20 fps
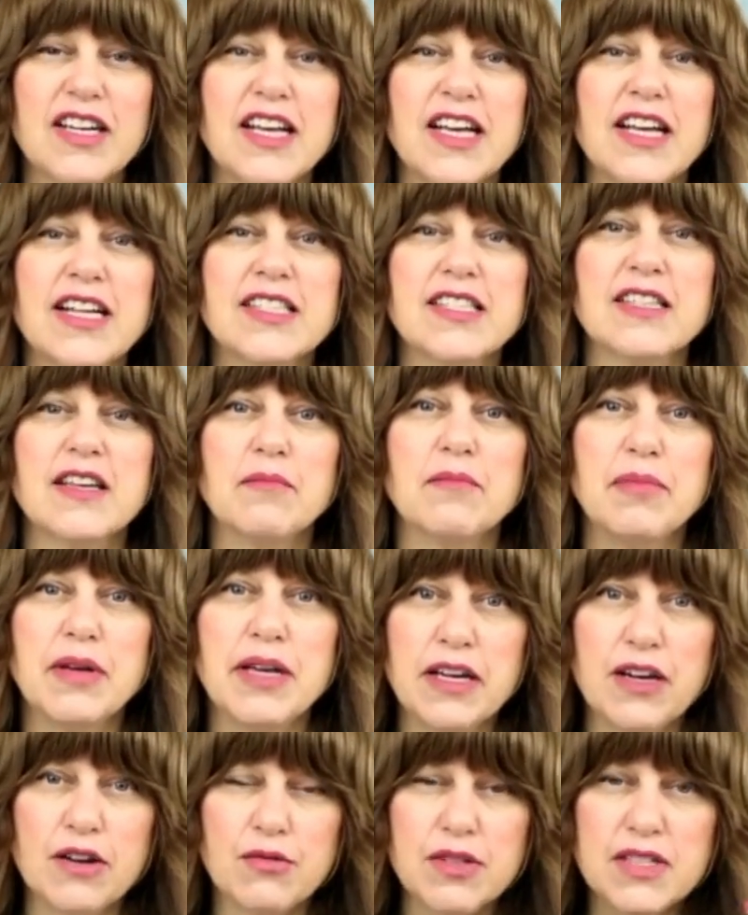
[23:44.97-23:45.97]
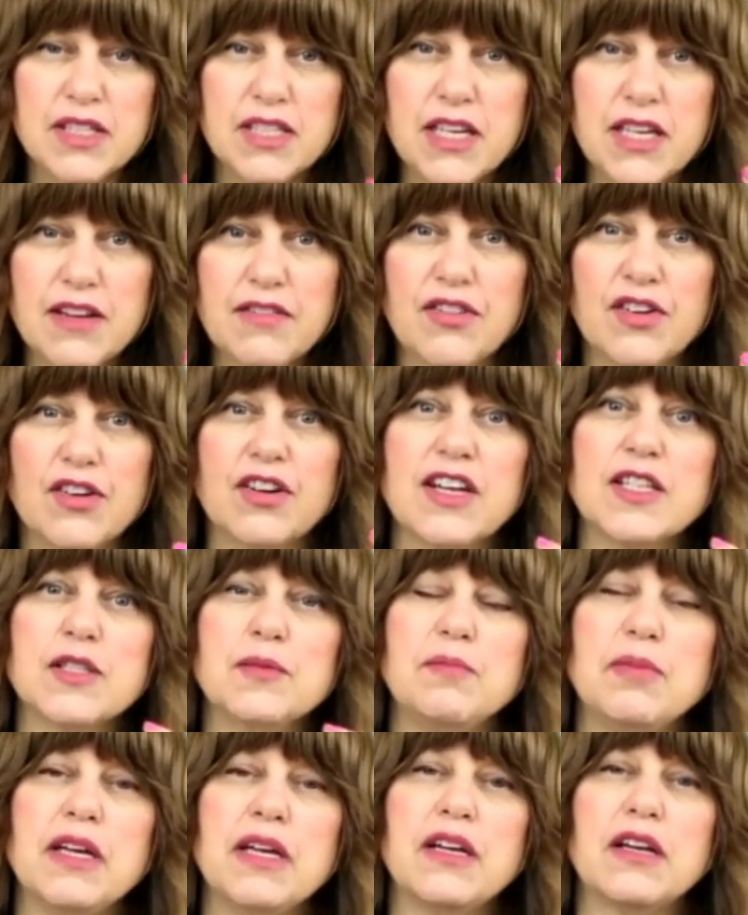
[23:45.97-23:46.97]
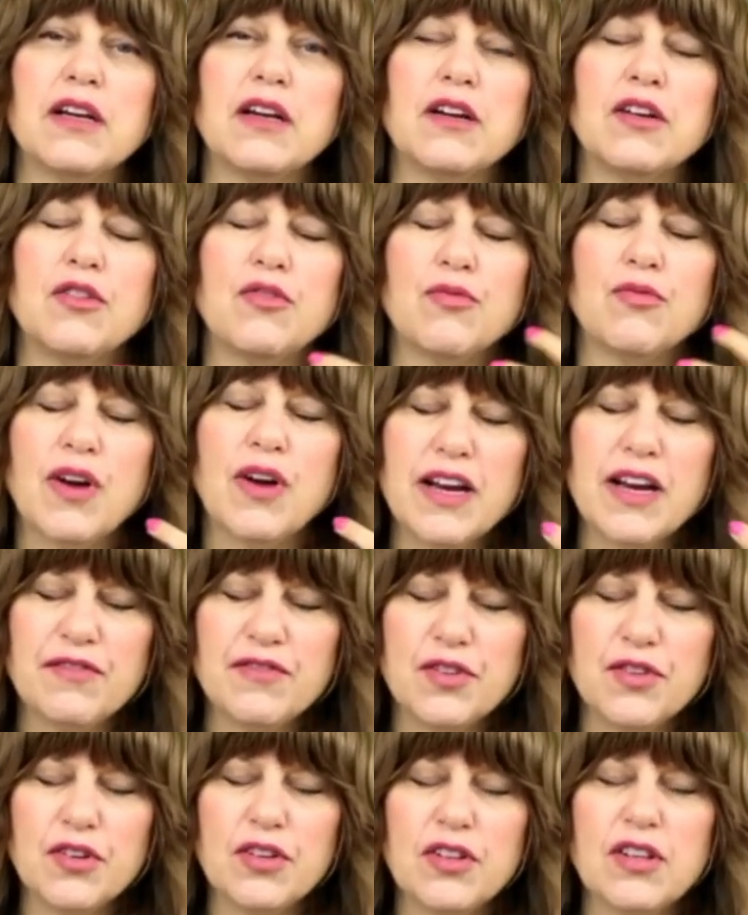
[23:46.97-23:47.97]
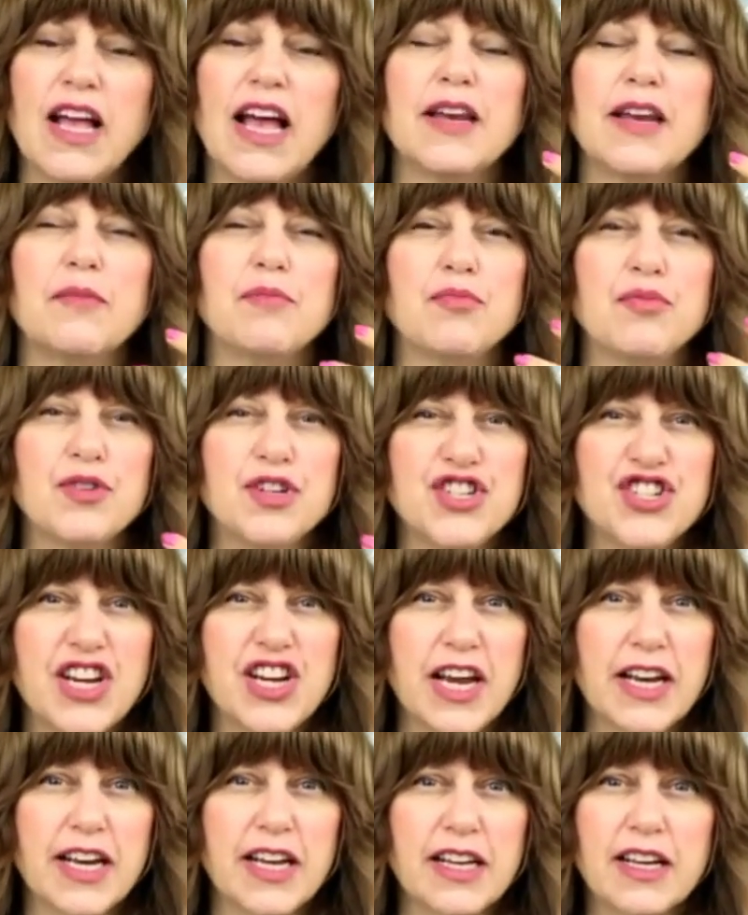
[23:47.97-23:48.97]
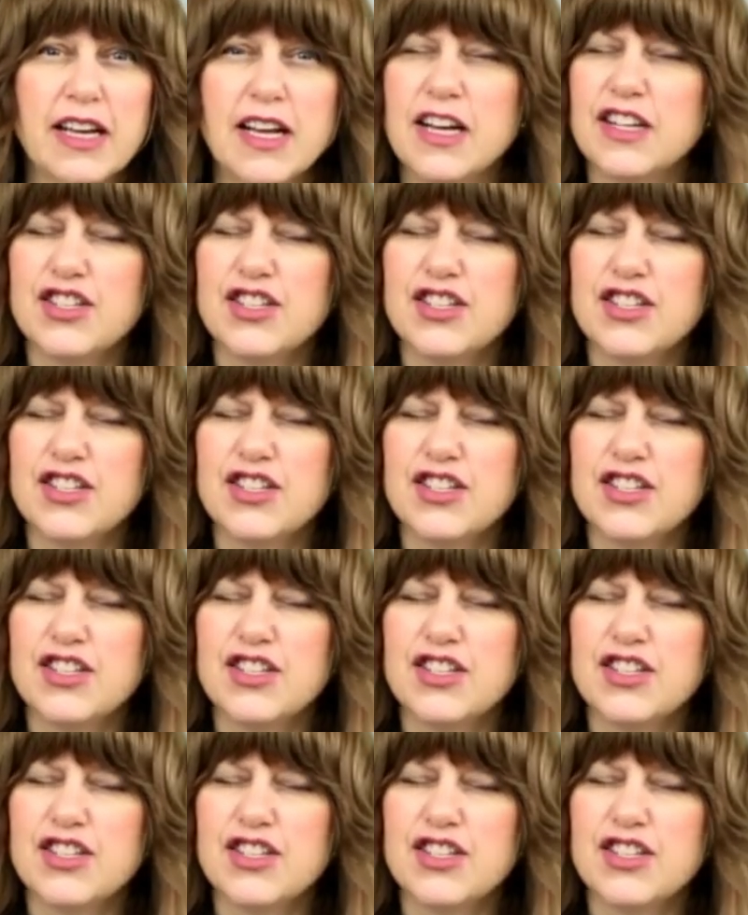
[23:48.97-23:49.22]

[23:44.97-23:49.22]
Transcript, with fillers: it's being a receiver is being grateful and appreciating.